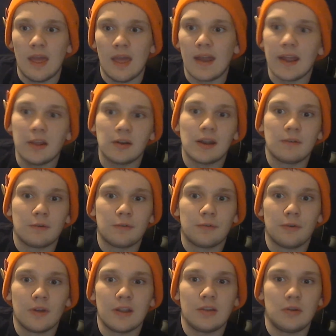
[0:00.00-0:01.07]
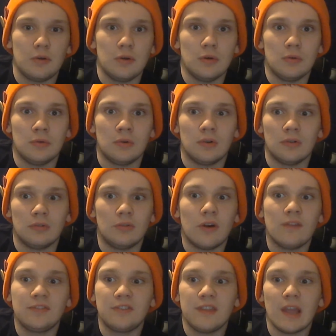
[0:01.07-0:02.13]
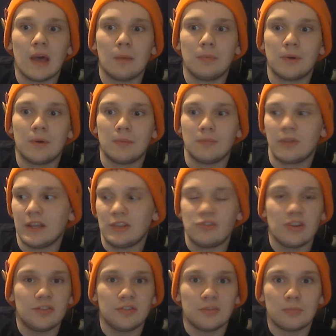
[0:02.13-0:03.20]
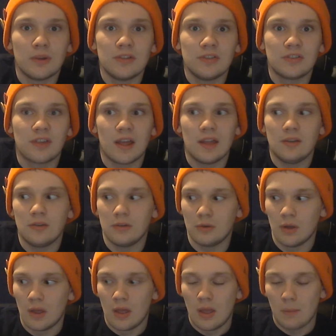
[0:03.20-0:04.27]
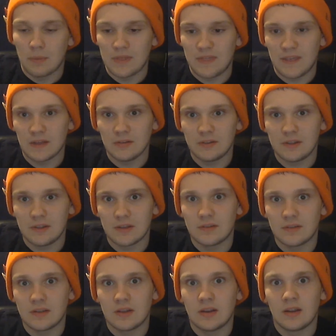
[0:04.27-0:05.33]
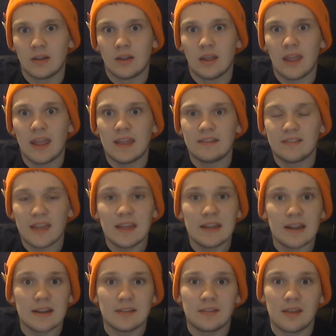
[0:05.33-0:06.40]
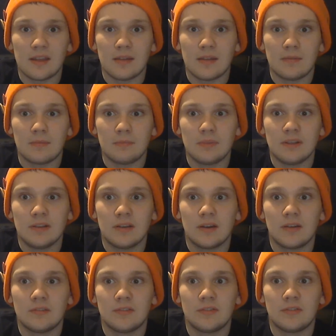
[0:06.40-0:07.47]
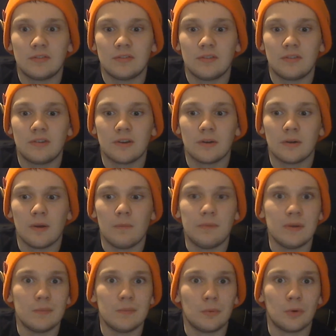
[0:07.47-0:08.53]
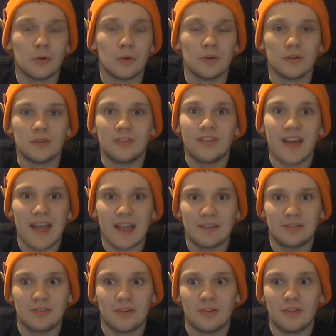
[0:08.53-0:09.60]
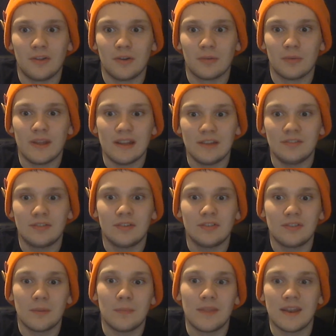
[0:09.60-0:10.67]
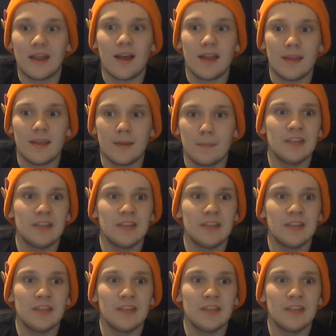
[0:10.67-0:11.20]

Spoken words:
And I could have a friend who loves the album like just as much as I do, but they'll give it a 10 out of 10 because they're a bit more lax on their rating system than I am.